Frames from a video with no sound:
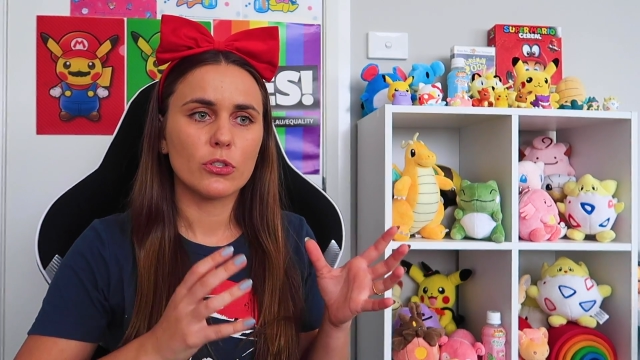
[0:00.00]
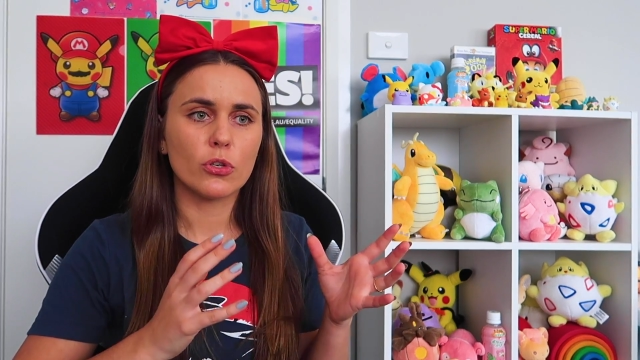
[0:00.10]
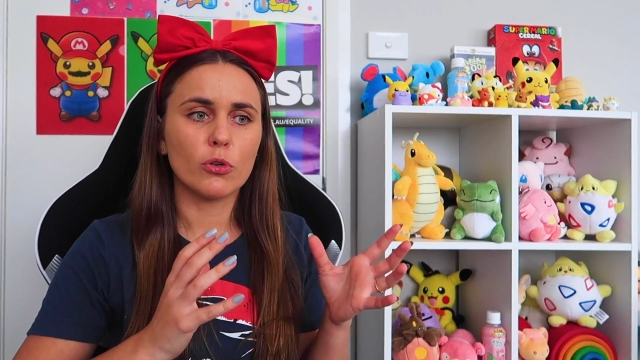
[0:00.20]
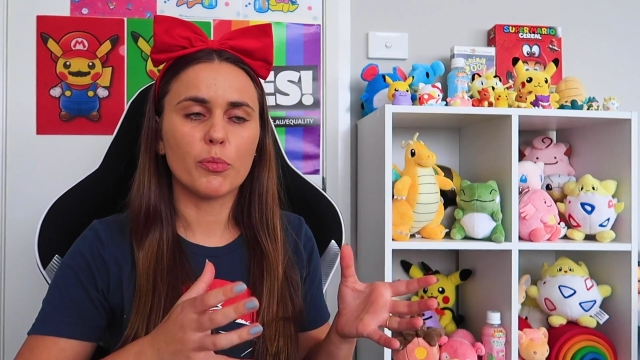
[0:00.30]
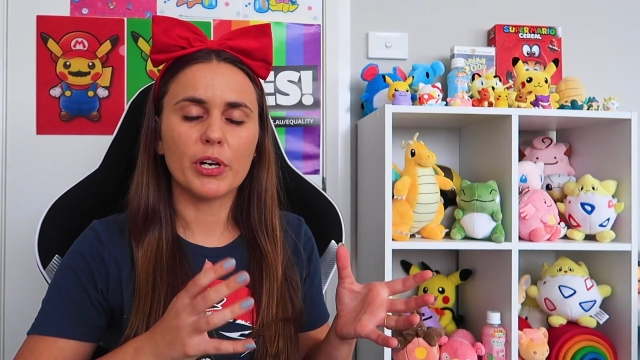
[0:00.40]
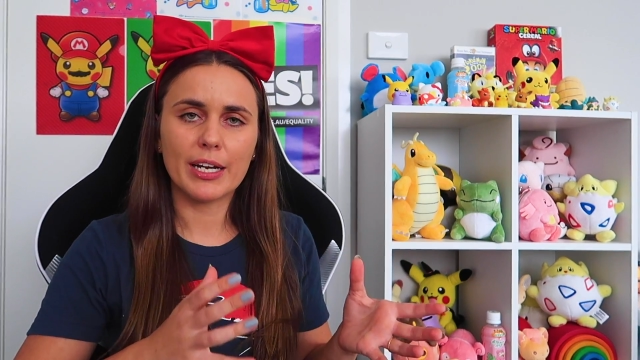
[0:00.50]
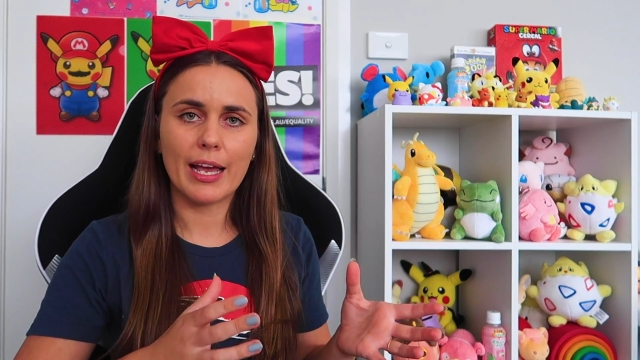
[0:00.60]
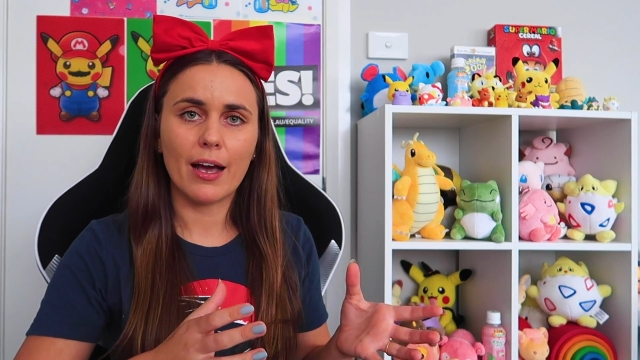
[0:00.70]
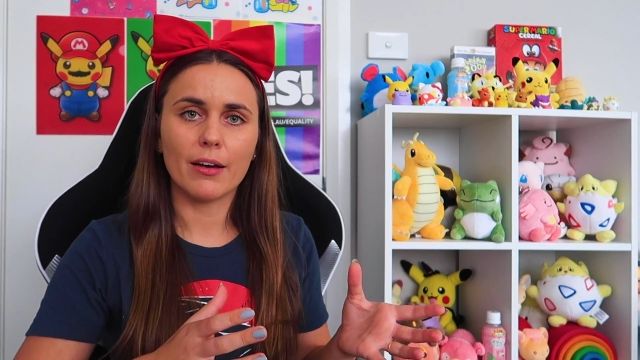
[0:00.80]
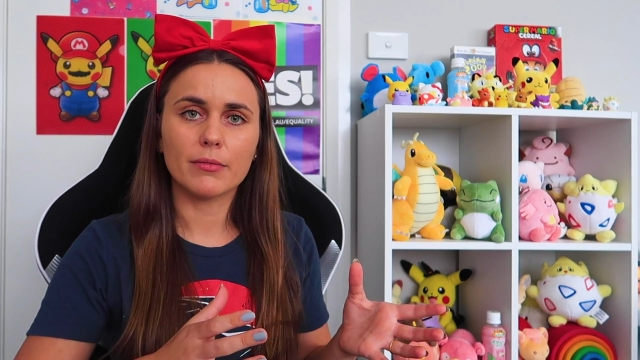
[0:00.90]
to bring it
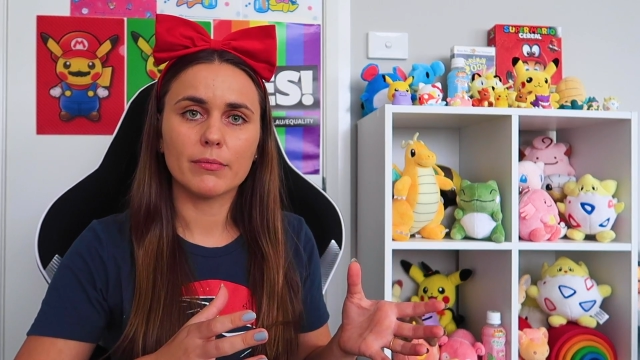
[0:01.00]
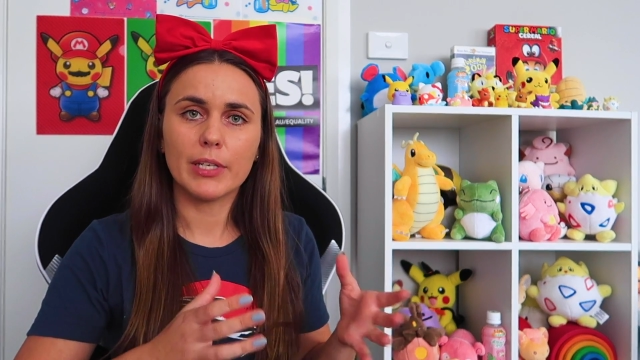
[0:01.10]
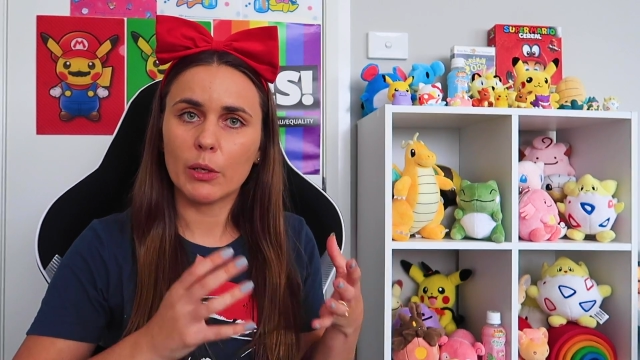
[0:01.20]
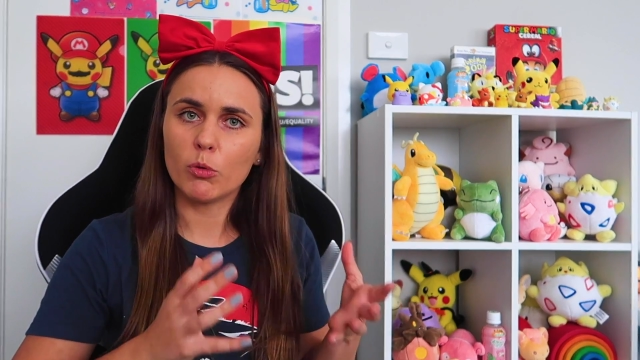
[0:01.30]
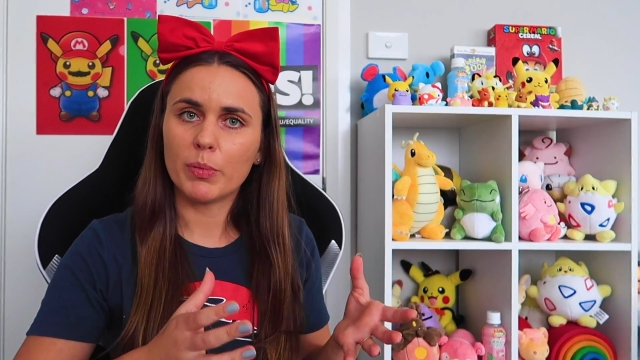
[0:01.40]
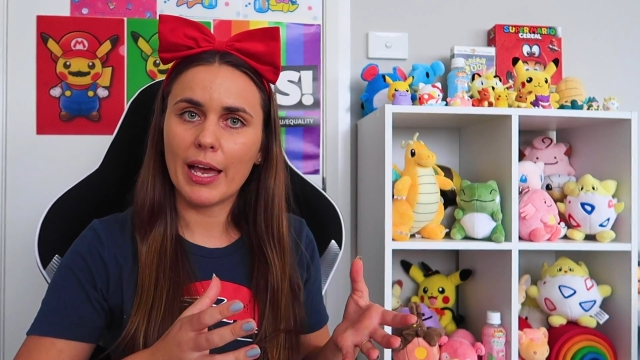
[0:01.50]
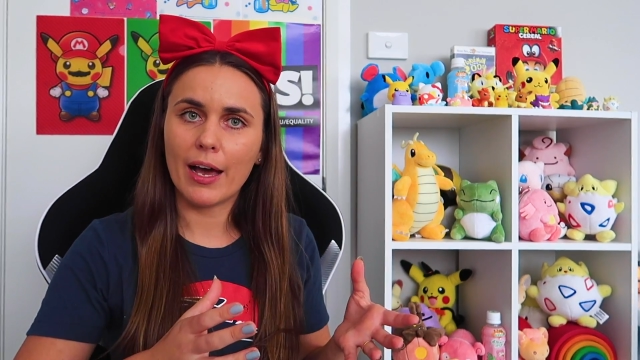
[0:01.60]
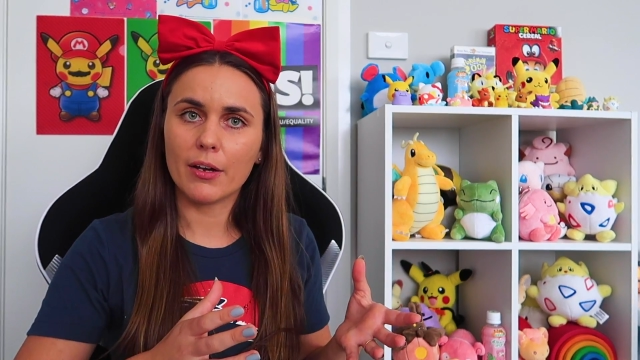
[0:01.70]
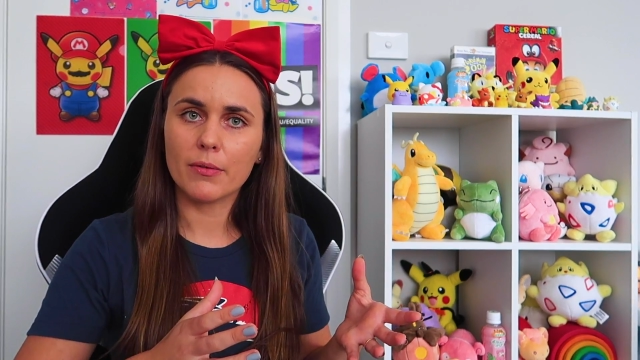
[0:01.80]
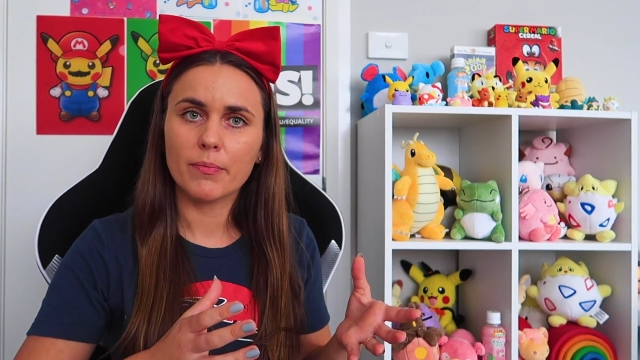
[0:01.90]
out, it would be
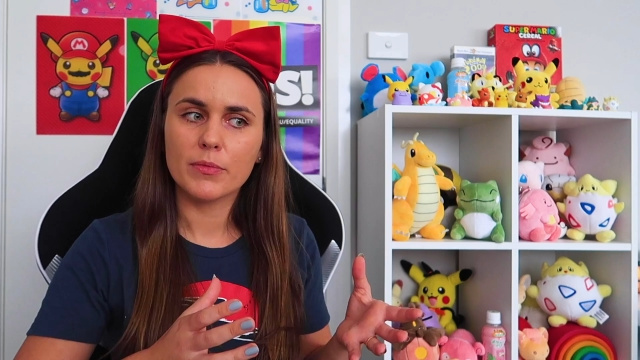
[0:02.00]
out.